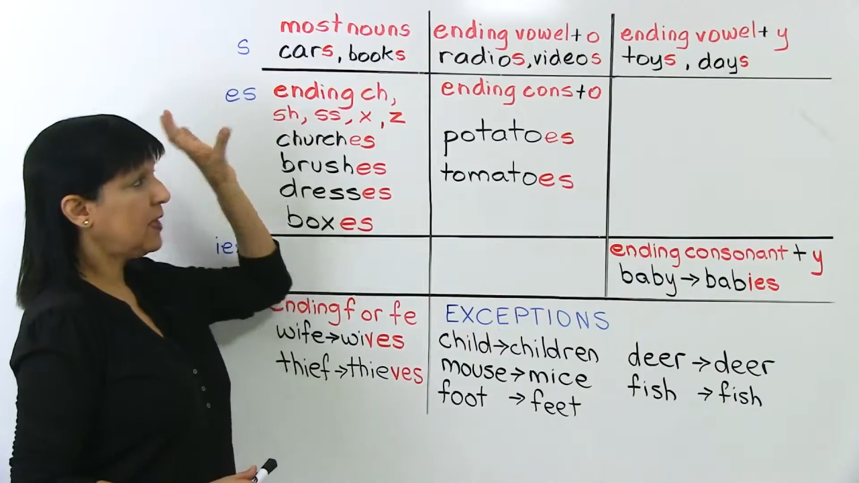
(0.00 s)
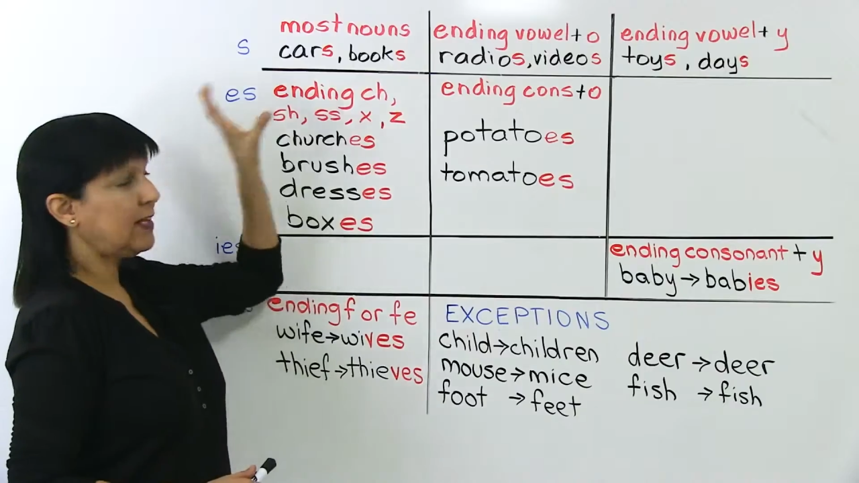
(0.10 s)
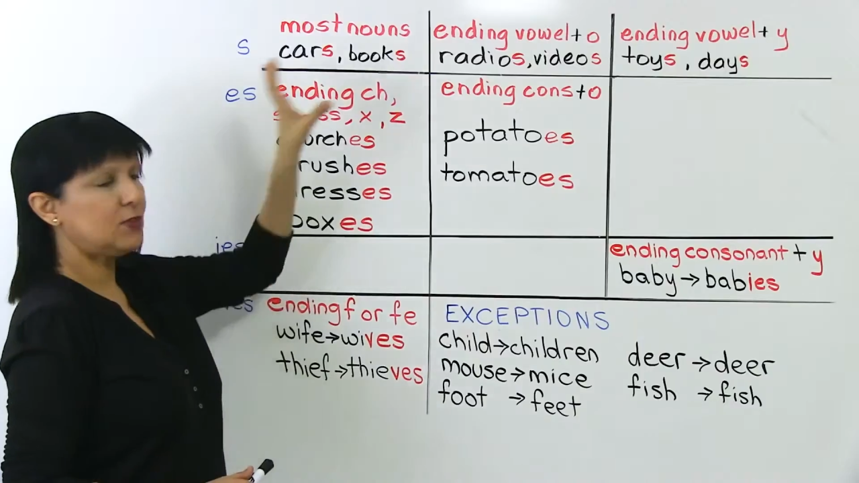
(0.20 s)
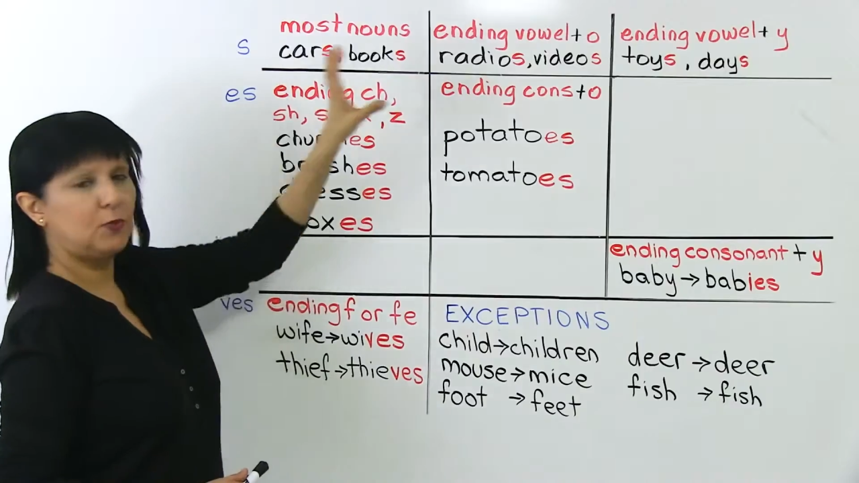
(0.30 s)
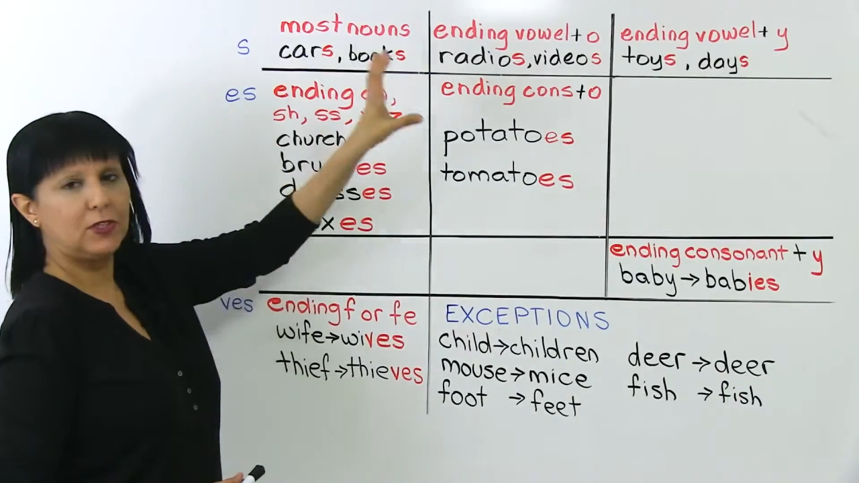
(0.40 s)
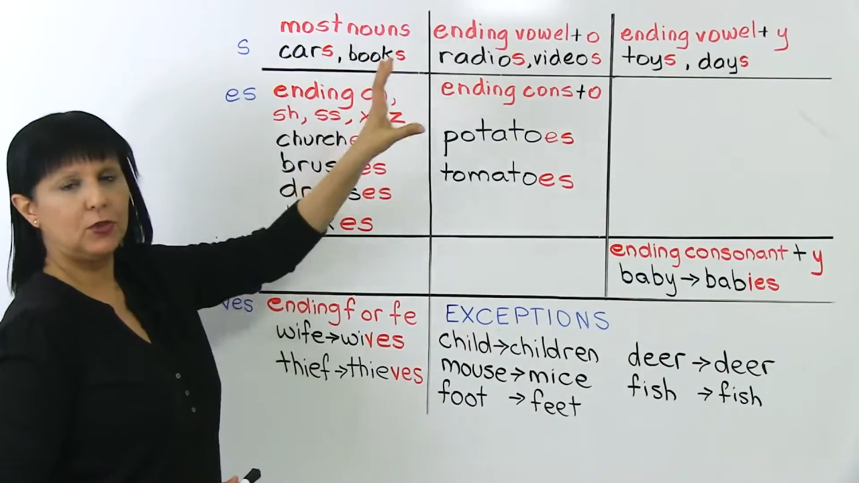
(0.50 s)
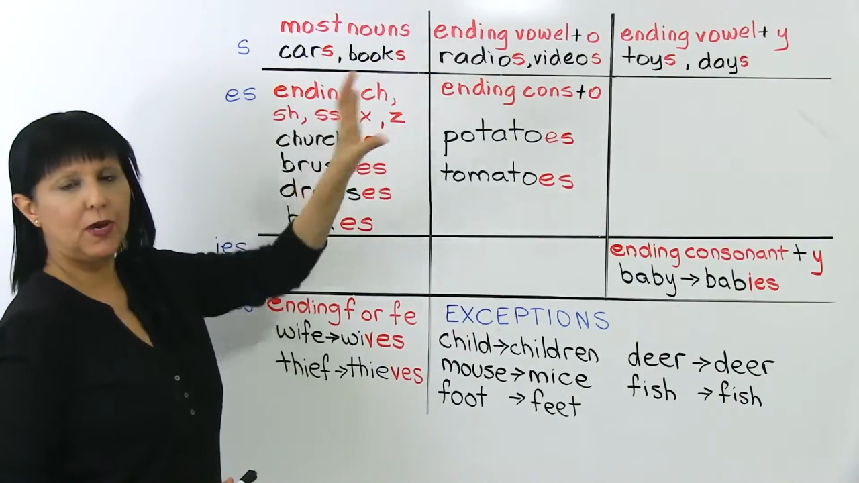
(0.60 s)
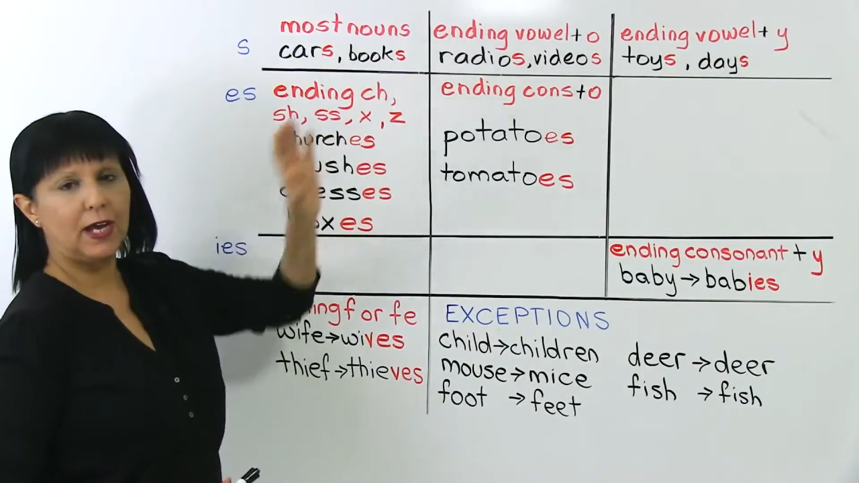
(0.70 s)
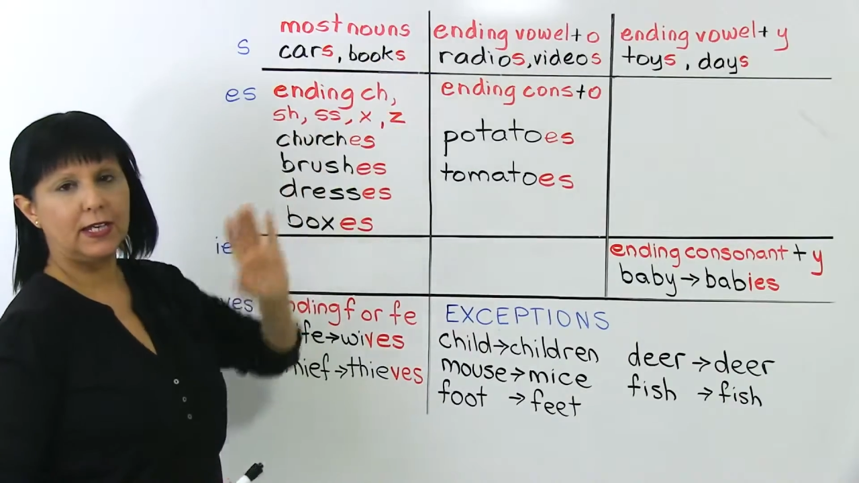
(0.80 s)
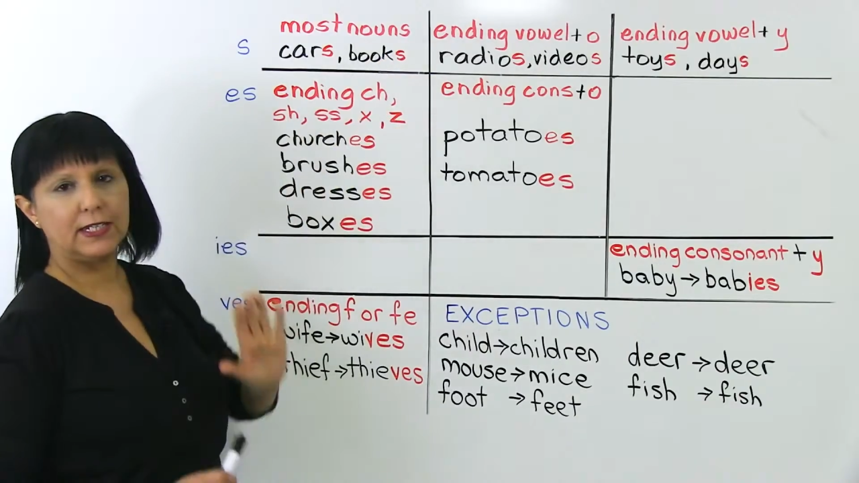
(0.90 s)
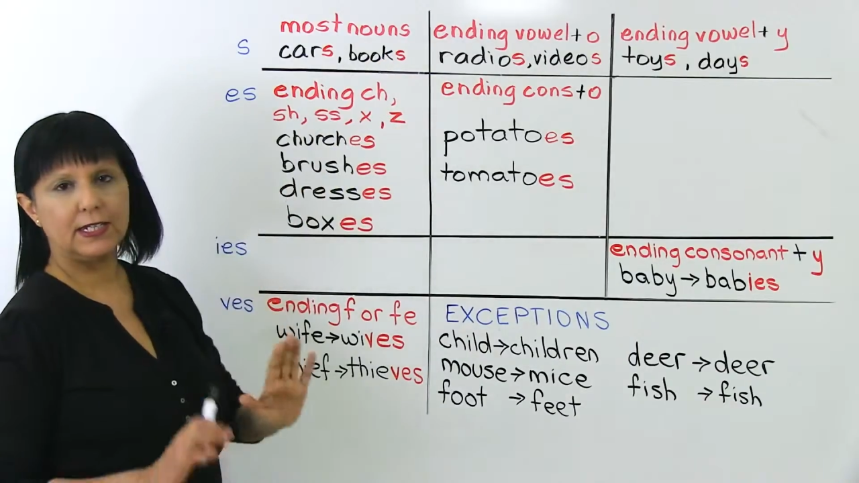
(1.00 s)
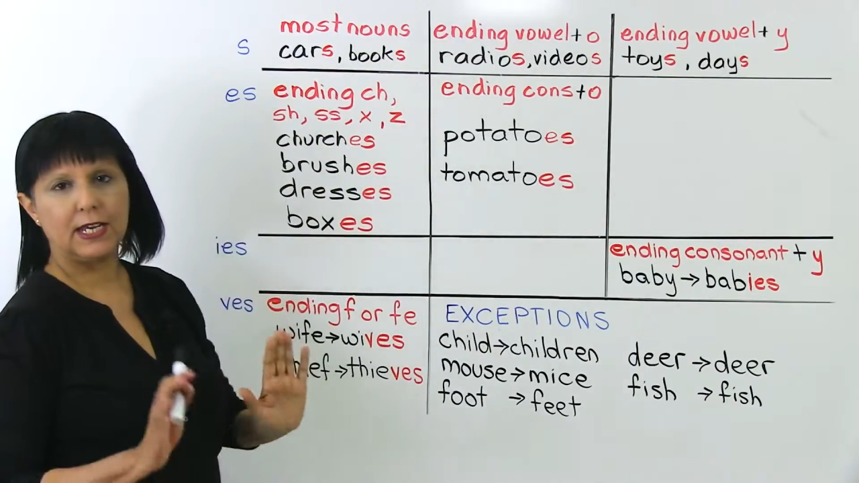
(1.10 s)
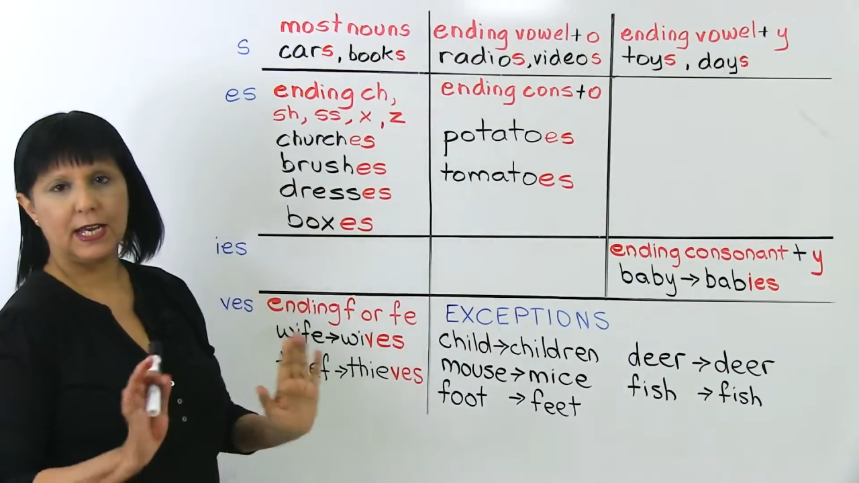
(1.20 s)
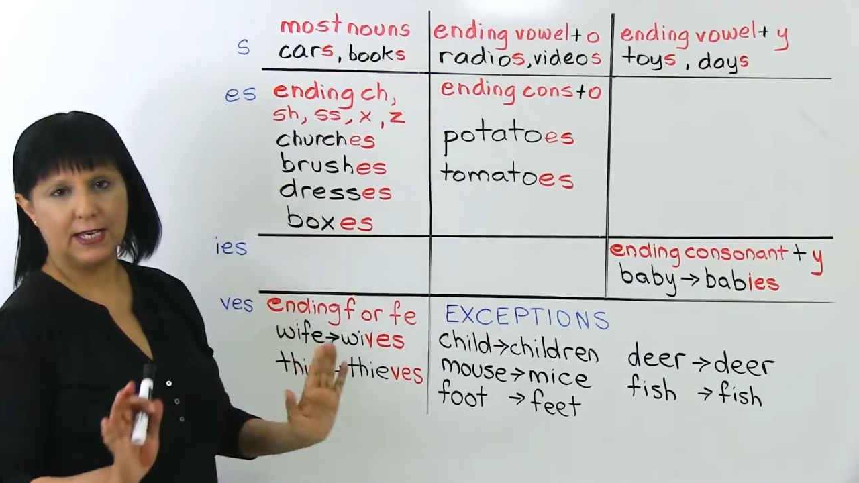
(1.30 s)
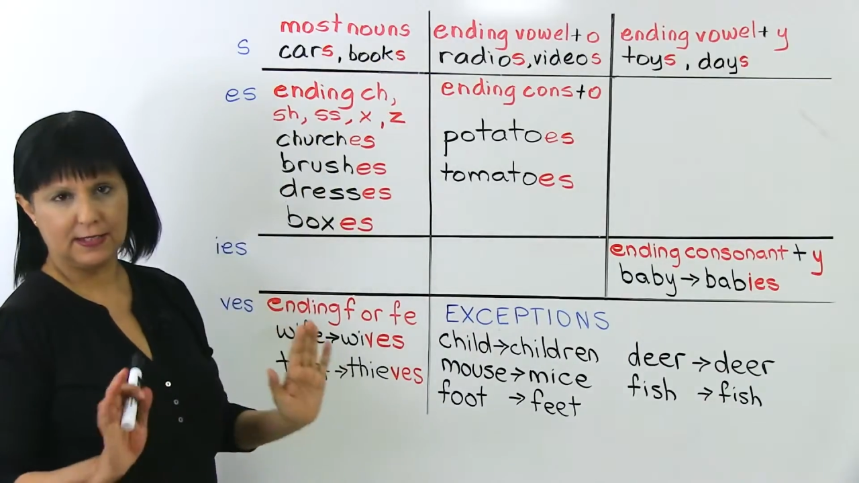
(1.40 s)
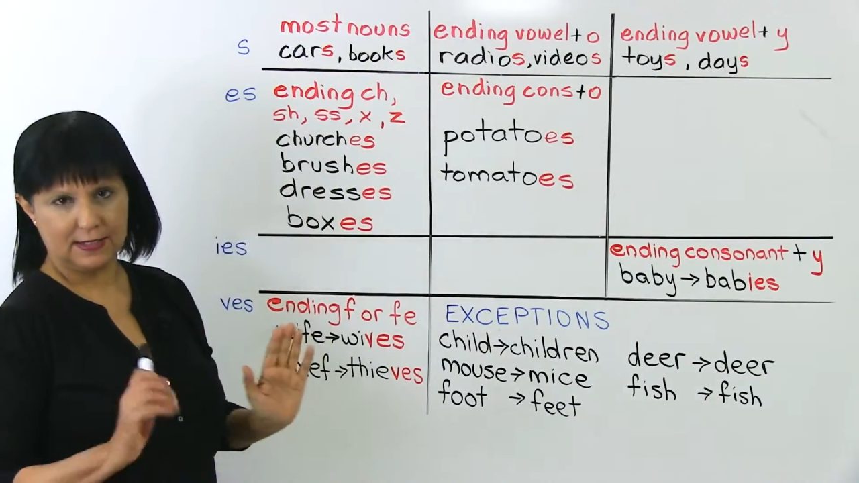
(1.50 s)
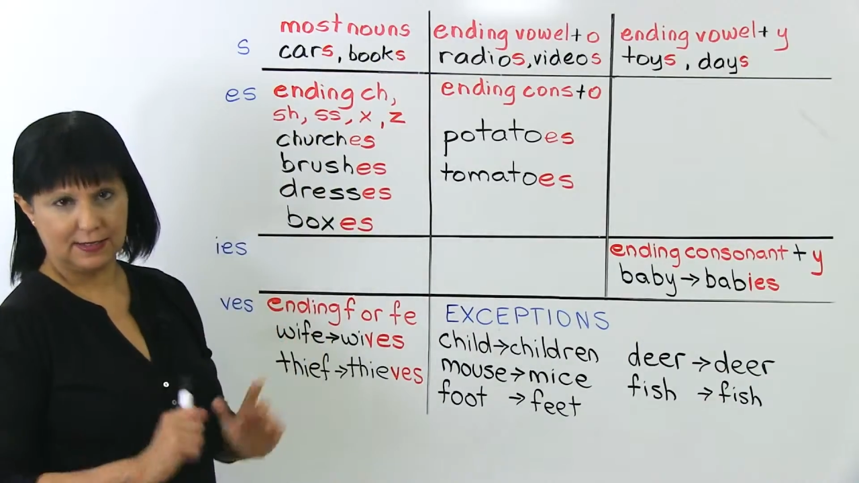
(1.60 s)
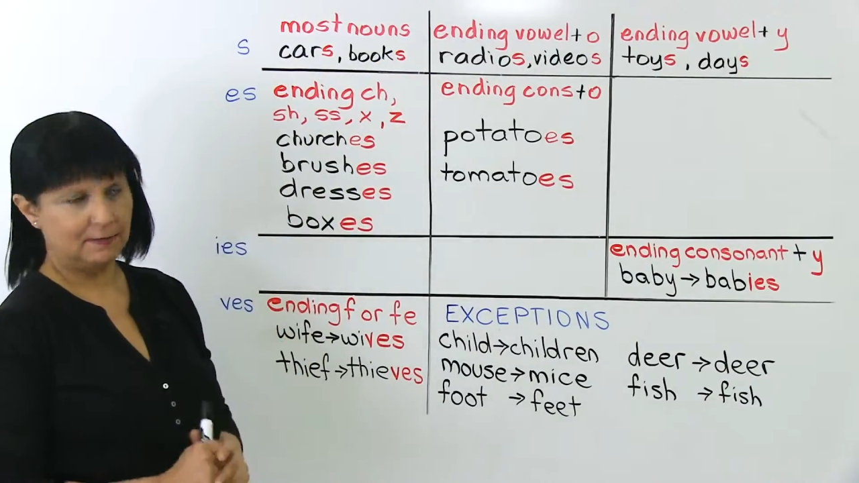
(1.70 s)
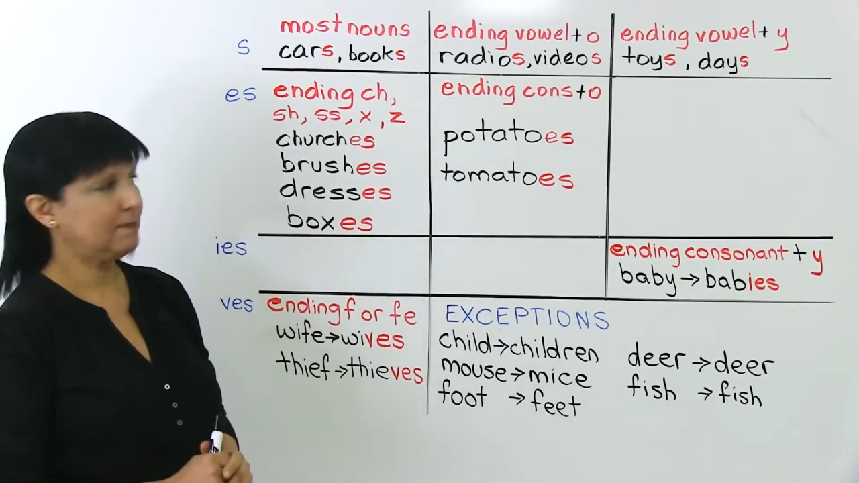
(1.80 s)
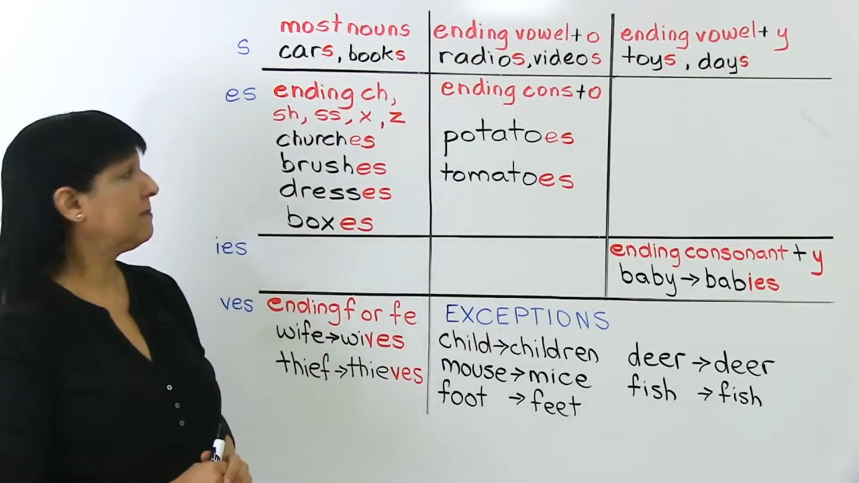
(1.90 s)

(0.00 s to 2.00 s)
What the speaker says: that's when you add an S.